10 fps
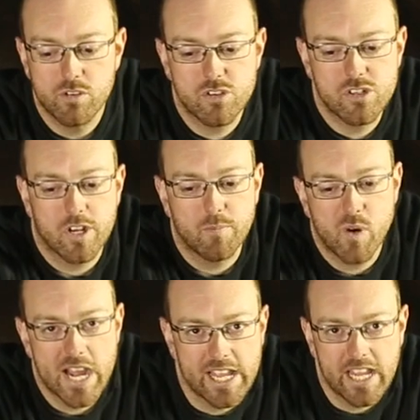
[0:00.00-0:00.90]

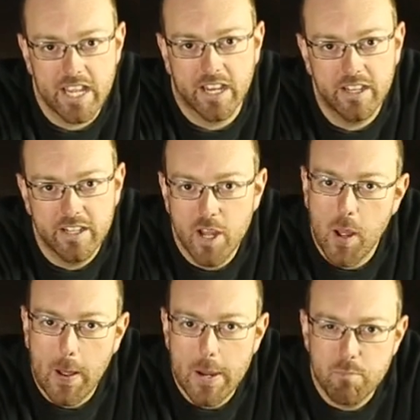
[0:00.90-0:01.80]
somewhere here,
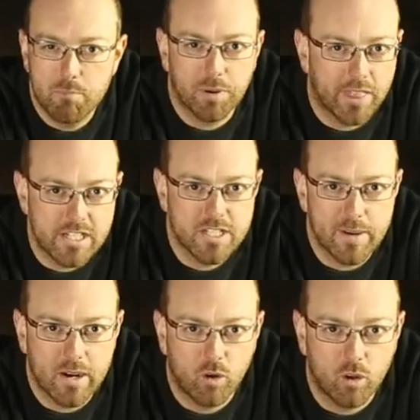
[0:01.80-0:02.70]
but that's
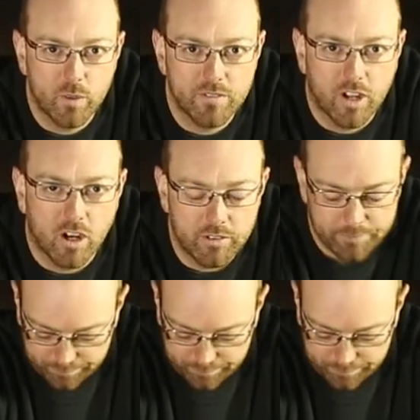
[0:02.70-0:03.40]
about all we've got.